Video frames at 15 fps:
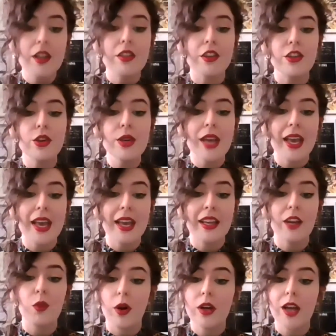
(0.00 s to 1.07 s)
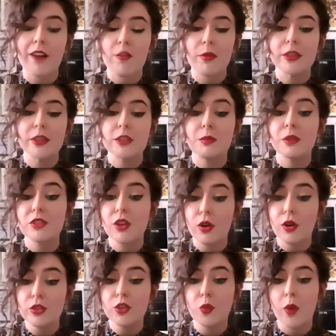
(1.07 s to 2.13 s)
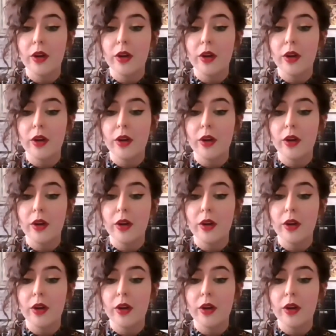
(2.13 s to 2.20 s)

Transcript: The UN and world governments must also